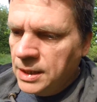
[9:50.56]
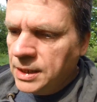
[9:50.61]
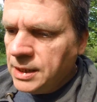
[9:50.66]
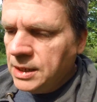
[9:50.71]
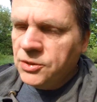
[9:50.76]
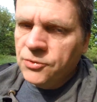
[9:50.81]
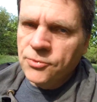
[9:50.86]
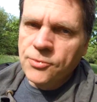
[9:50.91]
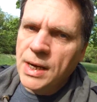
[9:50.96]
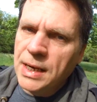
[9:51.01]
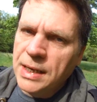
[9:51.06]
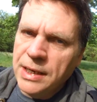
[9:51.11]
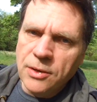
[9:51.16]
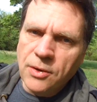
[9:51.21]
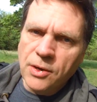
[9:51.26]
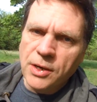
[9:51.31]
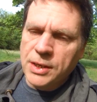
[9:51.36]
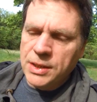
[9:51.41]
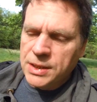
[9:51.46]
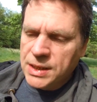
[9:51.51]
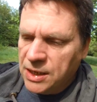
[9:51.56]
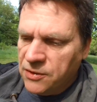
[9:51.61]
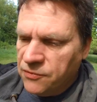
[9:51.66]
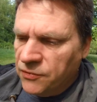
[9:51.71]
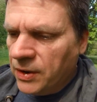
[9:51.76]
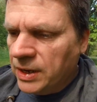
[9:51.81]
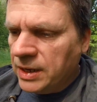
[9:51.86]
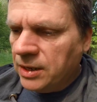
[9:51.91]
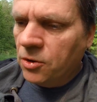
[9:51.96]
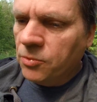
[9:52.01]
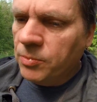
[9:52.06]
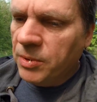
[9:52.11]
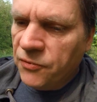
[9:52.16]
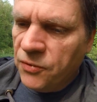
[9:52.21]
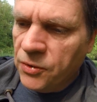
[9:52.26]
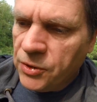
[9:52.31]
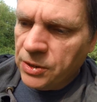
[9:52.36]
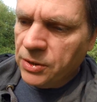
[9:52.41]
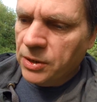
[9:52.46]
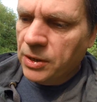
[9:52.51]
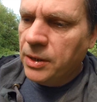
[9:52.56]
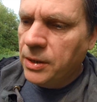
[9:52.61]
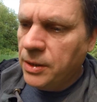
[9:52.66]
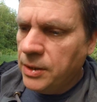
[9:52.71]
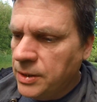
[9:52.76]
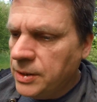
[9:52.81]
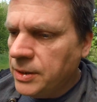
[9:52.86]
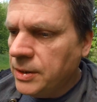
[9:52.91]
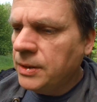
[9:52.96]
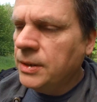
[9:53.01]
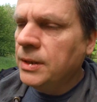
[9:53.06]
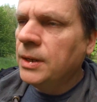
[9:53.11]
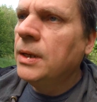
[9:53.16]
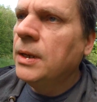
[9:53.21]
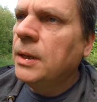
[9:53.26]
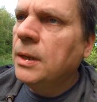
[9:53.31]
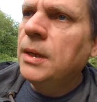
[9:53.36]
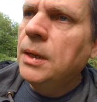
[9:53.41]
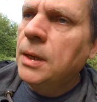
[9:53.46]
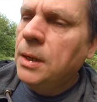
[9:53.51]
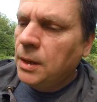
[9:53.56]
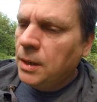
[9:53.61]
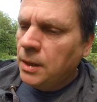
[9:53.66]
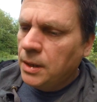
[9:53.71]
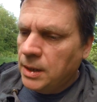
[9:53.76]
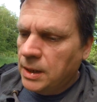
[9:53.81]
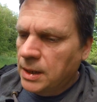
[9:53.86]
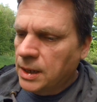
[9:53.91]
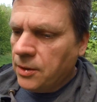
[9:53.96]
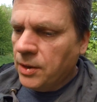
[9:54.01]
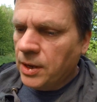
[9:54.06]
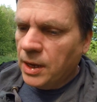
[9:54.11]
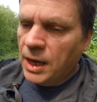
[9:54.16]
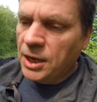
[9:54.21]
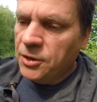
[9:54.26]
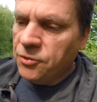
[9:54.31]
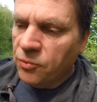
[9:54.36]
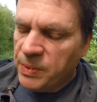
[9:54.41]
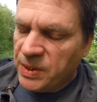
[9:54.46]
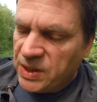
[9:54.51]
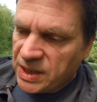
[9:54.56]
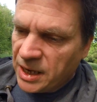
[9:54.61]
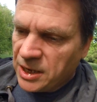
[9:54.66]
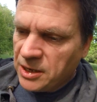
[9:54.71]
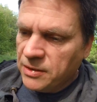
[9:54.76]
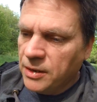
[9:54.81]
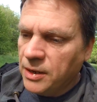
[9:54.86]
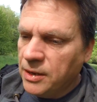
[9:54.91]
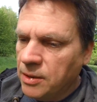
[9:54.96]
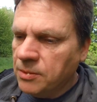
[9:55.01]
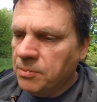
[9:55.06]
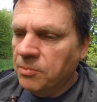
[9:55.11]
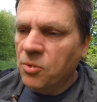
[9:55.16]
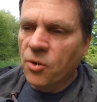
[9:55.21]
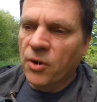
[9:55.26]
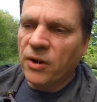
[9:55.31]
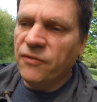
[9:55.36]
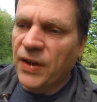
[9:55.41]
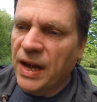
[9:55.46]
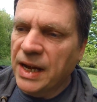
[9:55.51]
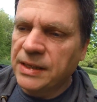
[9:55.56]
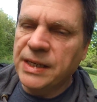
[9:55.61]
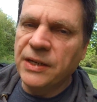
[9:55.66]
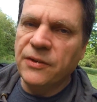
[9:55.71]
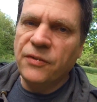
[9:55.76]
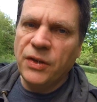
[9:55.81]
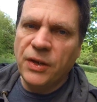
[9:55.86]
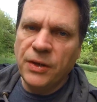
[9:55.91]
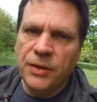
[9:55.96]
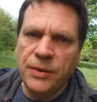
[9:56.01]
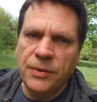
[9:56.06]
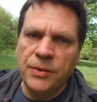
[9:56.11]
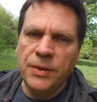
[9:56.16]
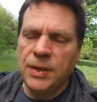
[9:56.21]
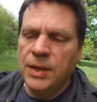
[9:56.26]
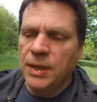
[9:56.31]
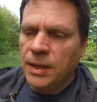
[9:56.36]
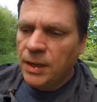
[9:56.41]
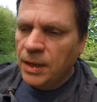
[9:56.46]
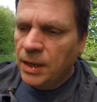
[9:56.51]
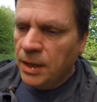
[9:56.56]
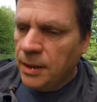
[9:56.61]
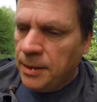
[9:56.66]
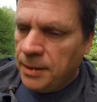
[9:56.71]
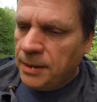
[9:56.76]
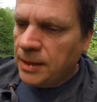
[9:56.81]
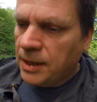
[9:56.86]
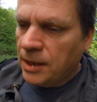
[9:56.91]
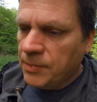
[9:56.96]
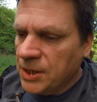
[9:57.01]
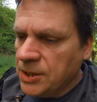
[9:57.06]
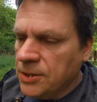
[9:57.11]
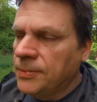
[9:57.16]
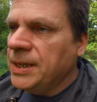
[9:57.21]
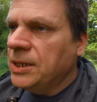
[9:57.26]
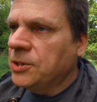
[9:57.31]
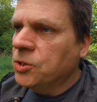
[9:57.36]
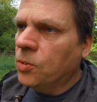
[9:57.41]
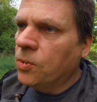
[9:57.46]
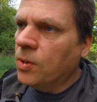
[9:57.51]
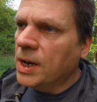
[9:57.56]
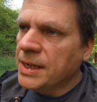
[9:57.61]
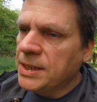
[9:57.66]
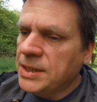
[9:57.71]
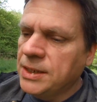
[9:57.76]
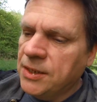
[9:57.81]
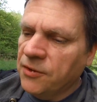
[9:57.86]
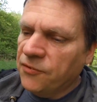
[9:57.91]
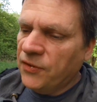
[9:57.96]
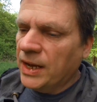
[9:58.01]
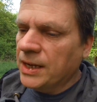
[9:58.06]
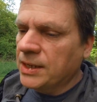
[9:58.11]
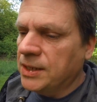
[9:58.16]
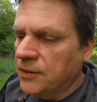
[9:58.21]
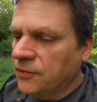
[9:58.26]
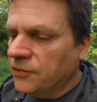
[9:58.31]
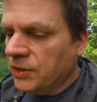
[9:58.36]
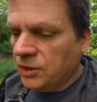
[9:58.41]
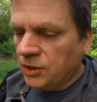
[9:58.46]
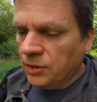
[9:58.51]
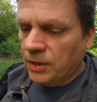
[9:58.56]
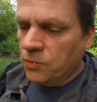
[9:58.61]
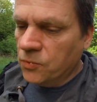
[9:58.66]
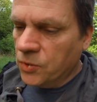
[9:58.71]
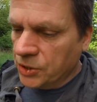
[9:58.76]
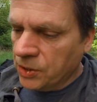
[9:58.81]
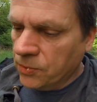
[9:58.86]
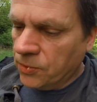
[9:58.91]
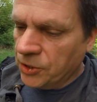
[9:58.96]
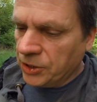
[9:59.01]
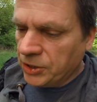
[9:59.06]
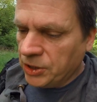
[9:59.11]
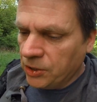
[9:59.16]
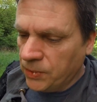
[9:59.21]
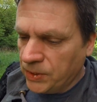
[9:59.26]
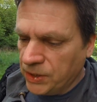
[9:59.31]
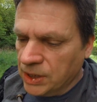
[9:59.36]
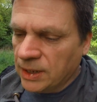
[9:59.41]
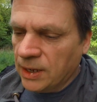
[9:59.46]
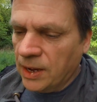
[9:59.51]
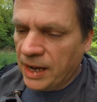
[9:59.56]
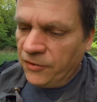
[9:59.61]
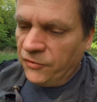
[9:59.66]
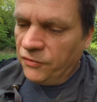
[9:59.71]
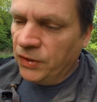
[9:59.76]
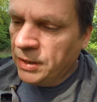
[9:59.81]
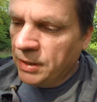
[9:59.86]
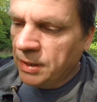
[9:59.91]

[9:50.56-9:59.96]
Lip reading: it's really not going to take very long before you're, you know, 100% more effective. I mean, you'll be twice as effective at doing what you want to do with your life.